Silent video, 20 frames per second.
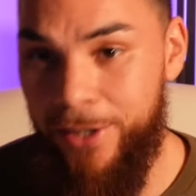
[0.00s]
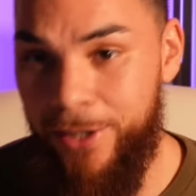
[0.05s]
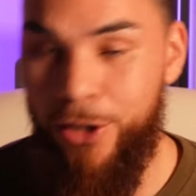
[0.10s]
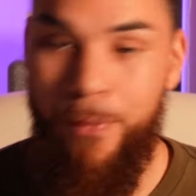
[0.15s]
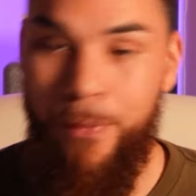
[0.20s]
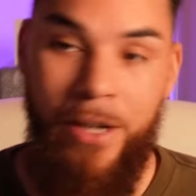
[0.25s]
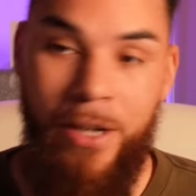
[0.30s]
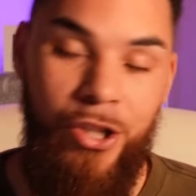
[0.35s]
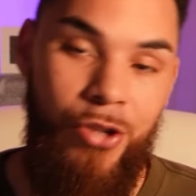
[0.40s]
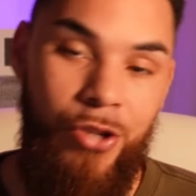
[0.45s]
So
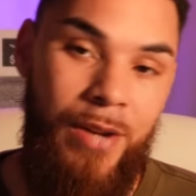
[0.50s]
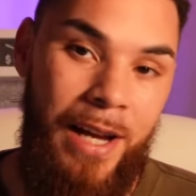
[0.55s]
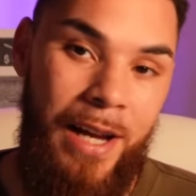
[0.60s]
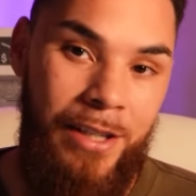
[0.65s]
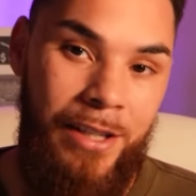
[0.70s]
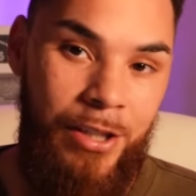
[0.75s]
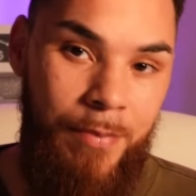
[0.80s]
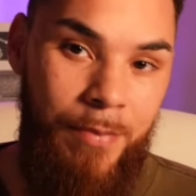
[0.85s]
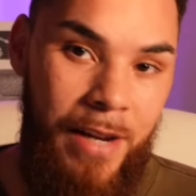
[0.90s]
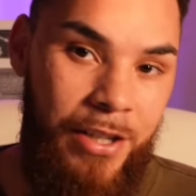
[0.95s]
make sure you guys
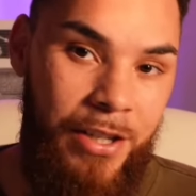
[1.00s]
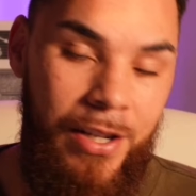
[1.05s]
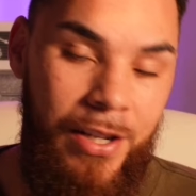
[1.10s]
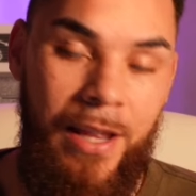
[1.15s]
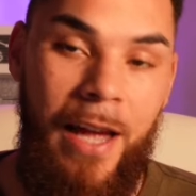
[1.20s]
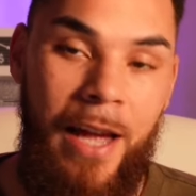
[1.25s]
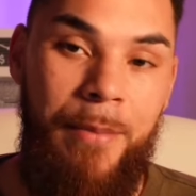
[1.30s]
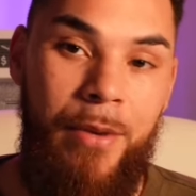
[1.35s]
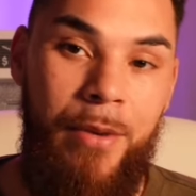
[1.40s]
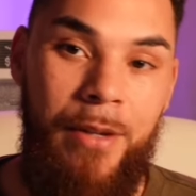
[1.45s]
smash that
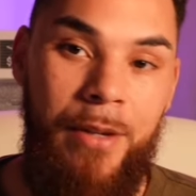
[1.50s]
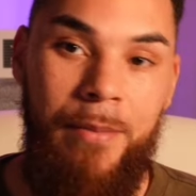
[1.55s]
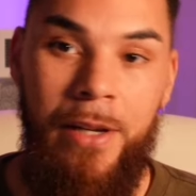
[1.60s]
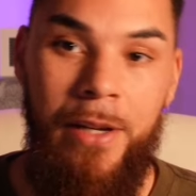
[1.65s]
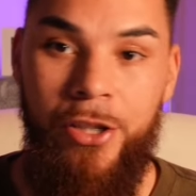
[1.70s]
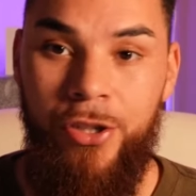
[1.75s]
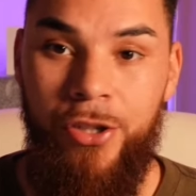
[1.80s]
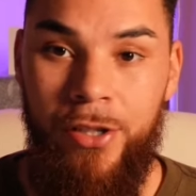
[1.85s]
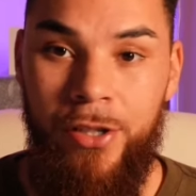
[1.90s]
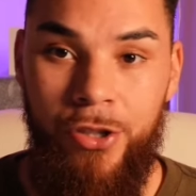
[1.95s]
like button. Make
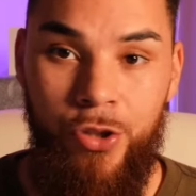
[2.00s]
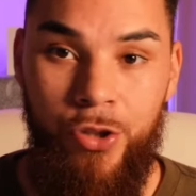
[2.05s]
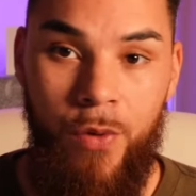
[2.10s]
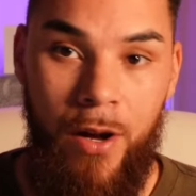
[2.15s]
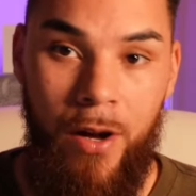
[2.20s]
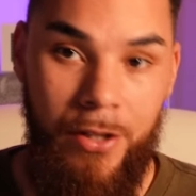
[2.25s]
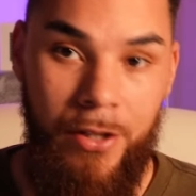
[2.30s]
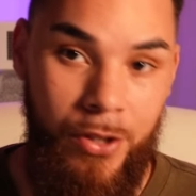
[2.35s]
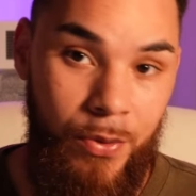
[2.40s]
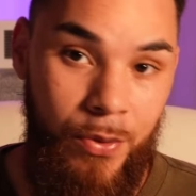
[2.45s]
sure that you
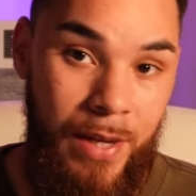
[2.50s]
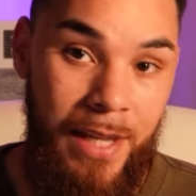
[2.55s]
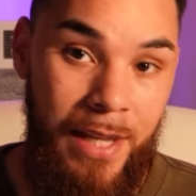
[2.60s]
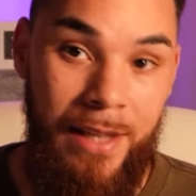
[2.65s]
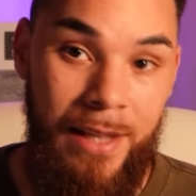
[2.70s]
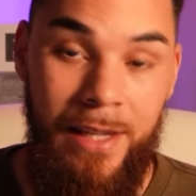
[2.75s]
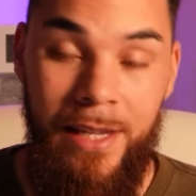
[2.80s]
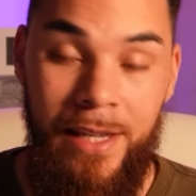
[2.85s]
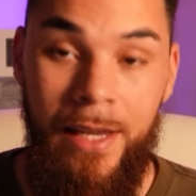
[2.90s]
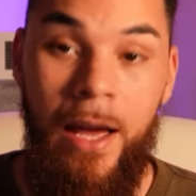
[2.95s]
also hit
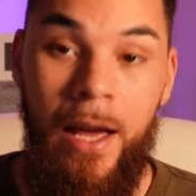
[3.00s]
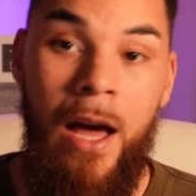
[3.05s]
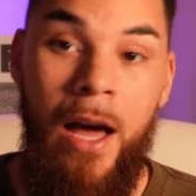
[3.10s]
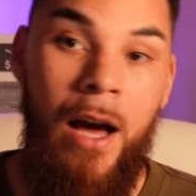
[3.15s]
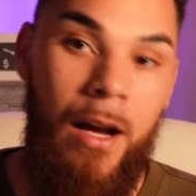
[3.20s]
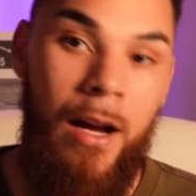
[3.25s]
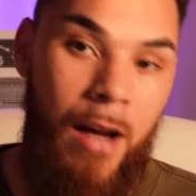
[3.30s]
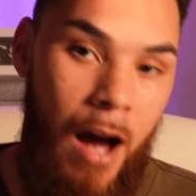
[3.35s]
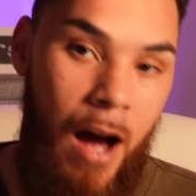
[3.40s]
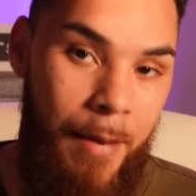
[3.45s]
the
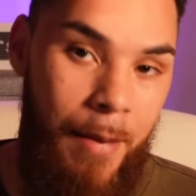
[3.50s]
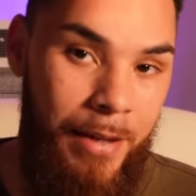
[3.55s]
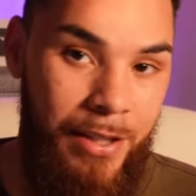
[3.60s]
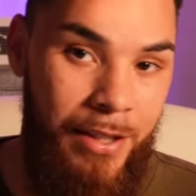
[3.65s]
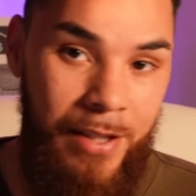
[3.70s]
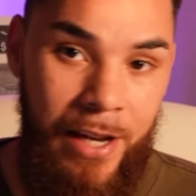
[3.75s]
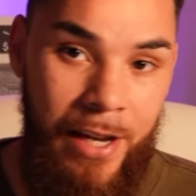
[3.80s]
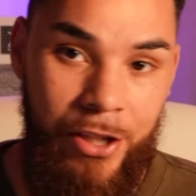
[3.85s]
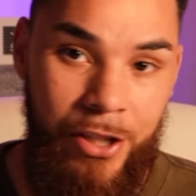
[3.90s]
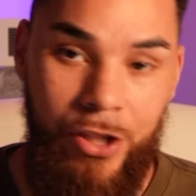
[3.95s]
comment
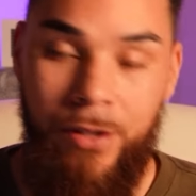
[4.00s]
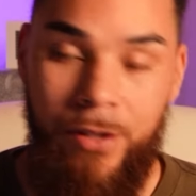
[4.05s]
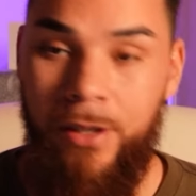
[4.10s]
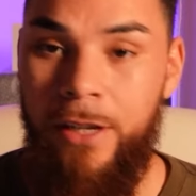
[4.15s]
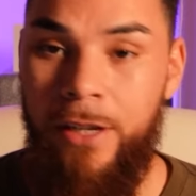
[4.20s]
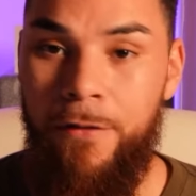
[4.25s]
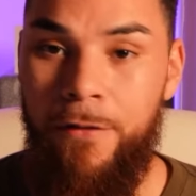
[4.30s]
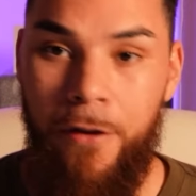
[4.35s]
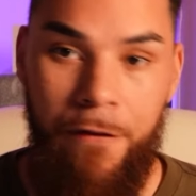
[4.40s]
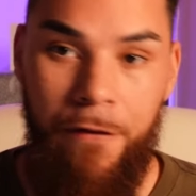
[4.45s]
section.
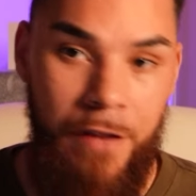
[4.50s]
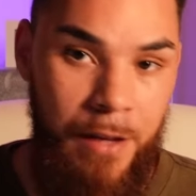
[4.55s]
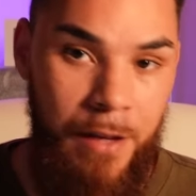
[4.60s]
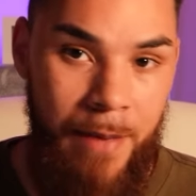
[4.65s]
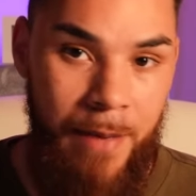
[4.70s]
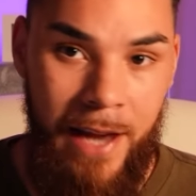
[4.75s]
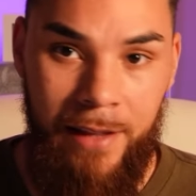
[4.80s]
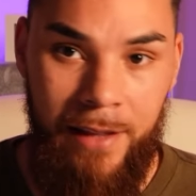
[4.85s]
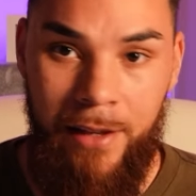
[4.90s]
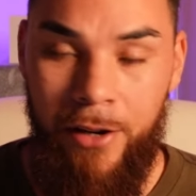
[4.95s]
Leave your
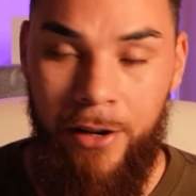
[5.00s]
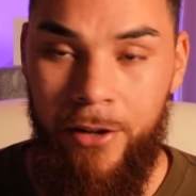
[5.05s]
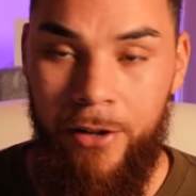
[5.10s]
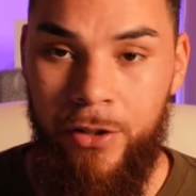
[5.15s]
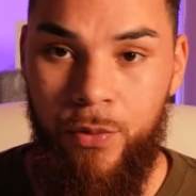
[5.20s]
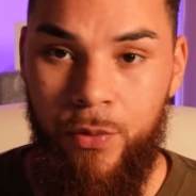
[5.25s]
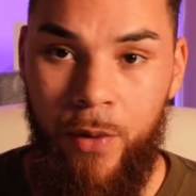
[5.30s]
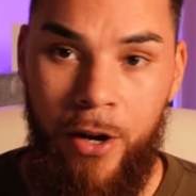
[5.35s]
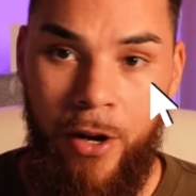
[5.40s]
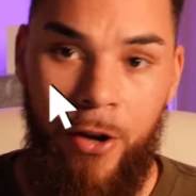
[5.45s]
feedback there
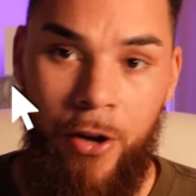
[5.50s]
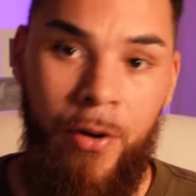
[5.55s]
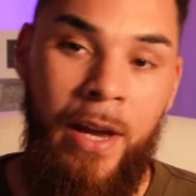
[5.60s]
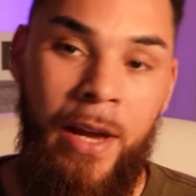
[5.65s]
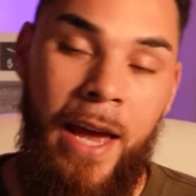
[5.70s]
as well.